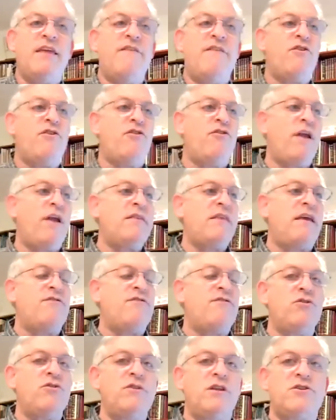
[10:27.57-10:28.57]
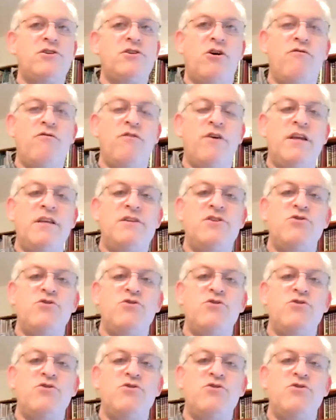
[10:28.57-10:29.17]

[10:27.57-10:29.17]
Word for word: They've created, they've turned the Torah